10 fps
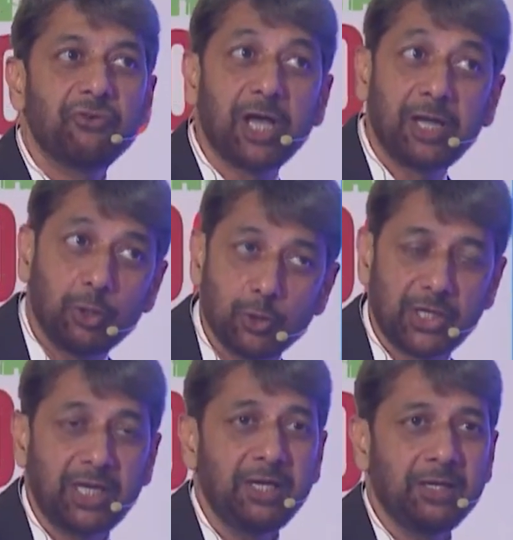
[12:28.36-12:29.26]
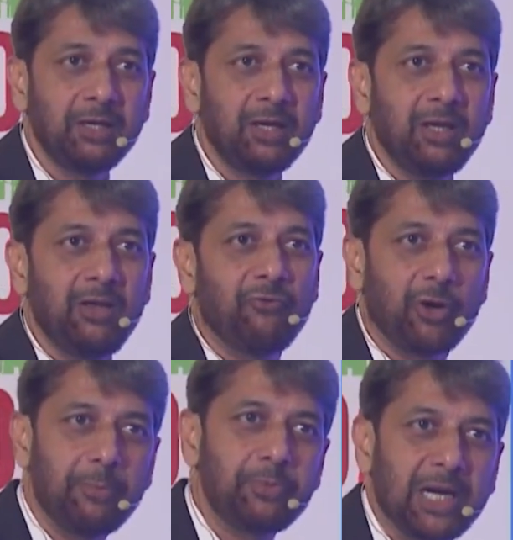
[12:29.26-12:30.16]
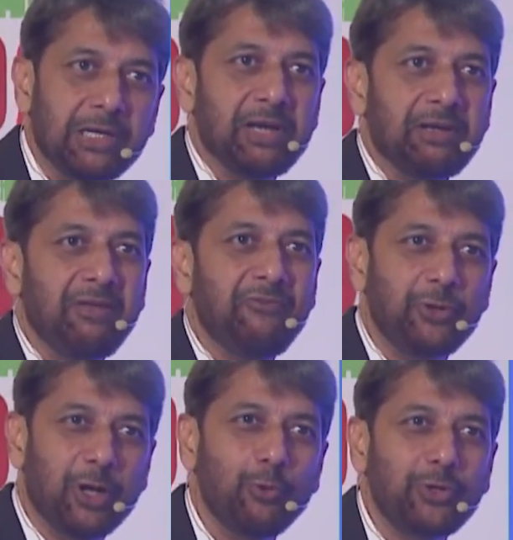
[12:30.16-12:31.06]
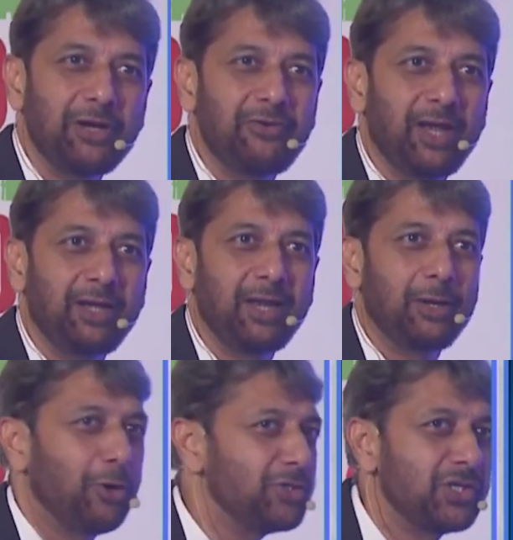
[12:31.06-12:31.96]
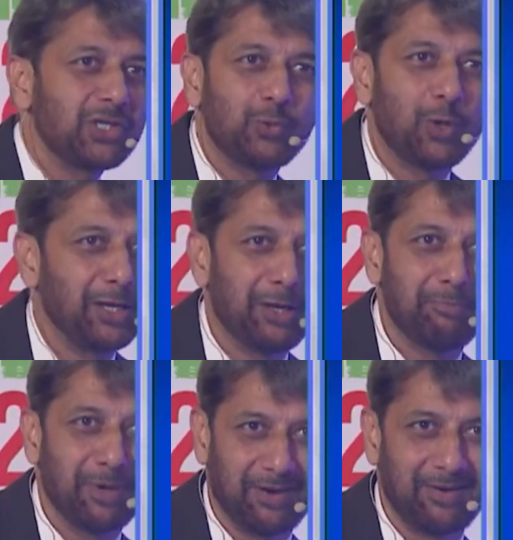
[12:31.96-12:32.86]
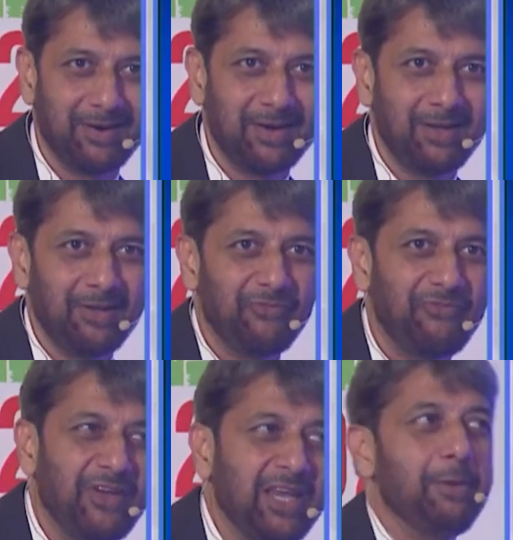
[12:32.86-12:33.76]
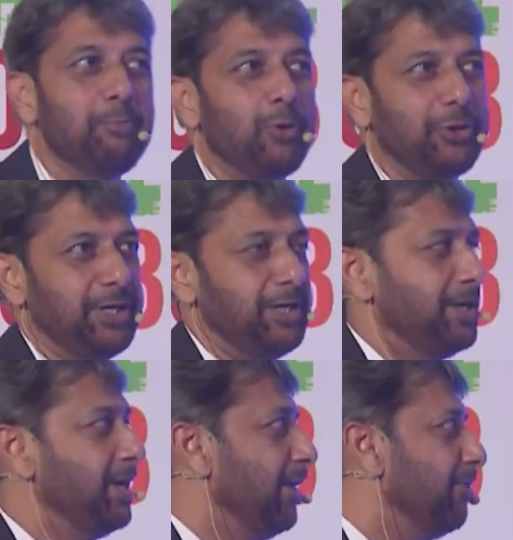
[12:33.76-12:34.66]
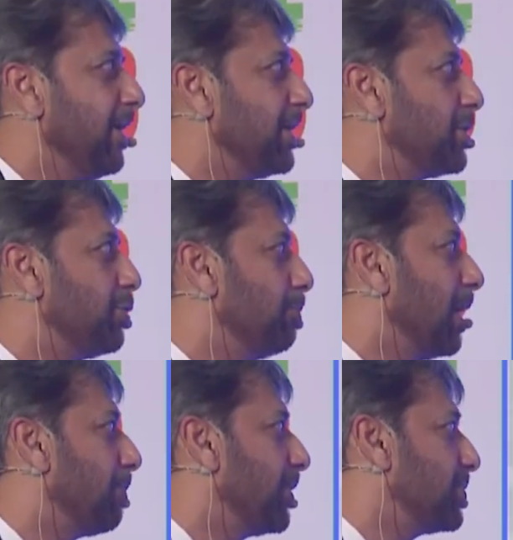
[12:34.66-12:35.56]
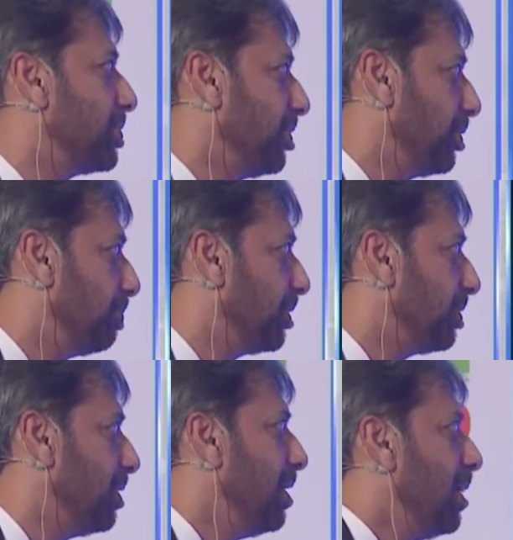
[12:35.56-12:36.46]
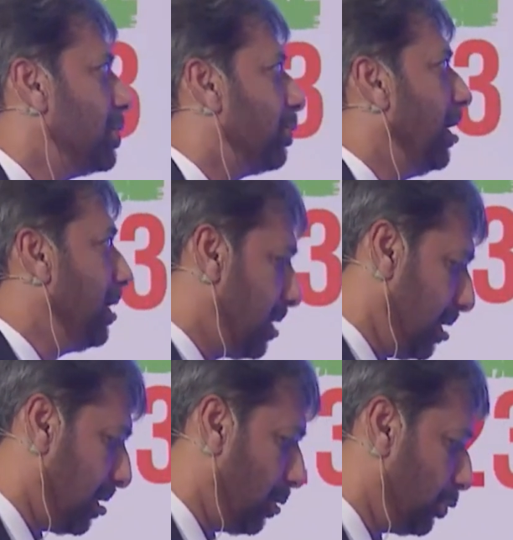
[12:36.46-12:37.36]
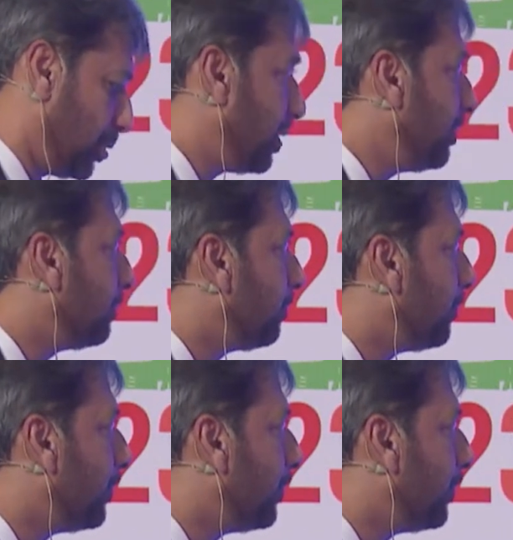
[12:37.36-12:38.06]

for diagnosing, for up titrating, for down titrating, not just one number. Very important in relation to blood pressure treatment. So in conclusion,